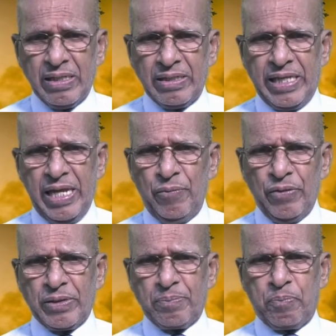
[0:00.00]
they
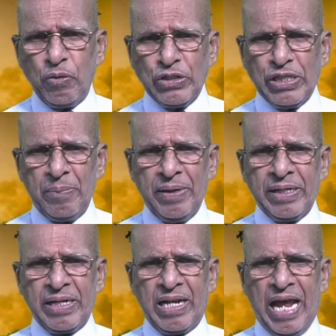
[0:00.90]
would put them
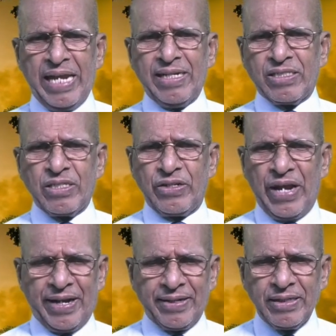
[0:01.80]
in the lion's
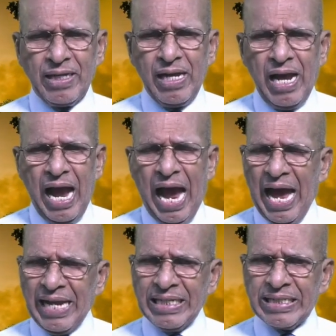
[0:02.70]
den,
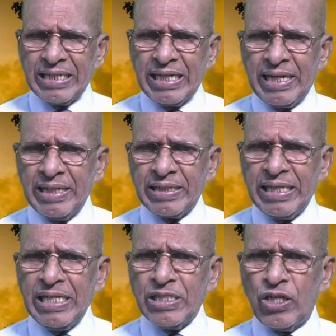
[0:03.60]
and
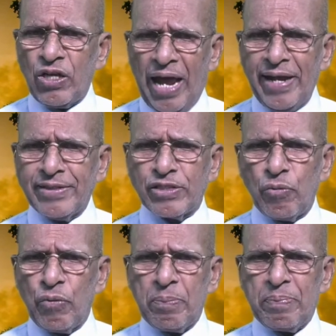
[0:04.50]
these lions
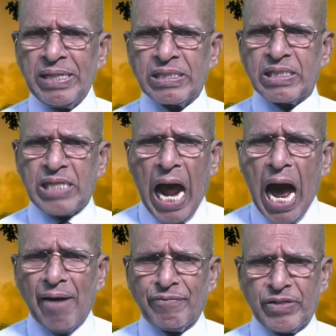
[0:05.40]
would be
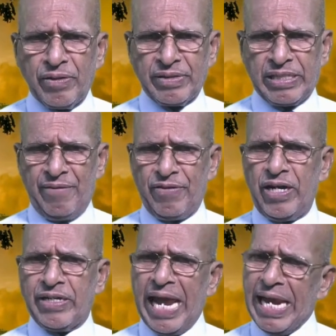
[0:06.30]
starved several
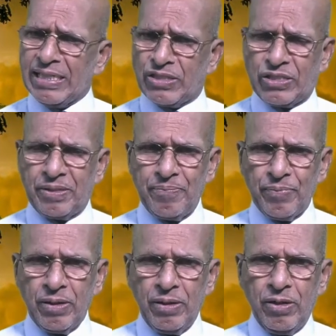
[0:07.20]
days,
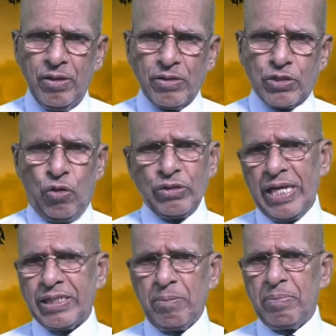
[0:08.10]
so
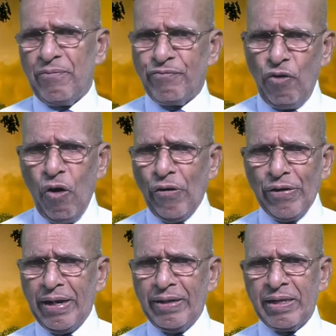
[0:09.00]
that before
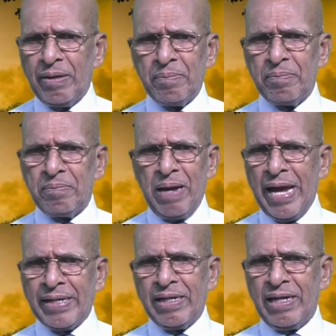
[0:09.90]
the
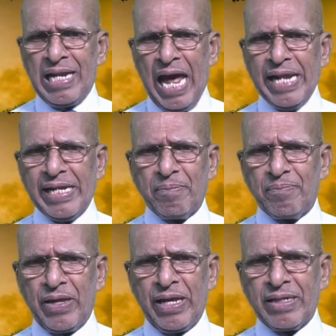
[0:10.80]
man land
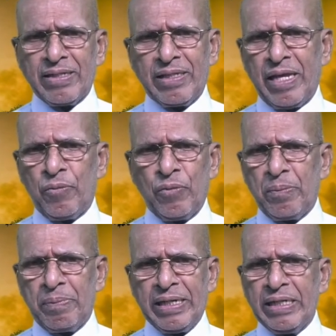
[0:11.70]
up there, they
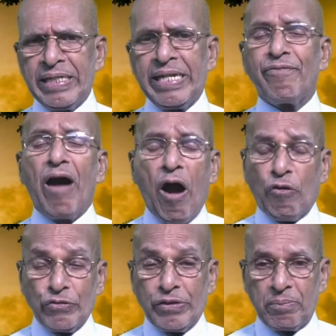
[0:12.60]
would be
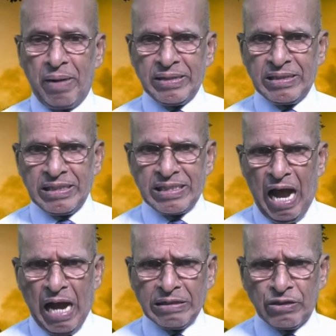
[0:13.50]
devoured by these
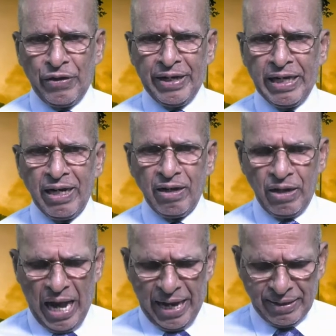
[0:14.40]
hungry
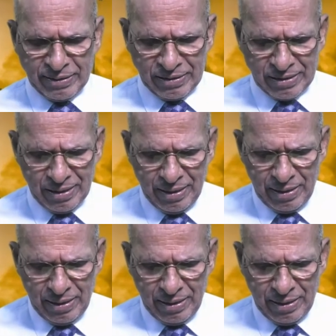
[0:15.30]
lions.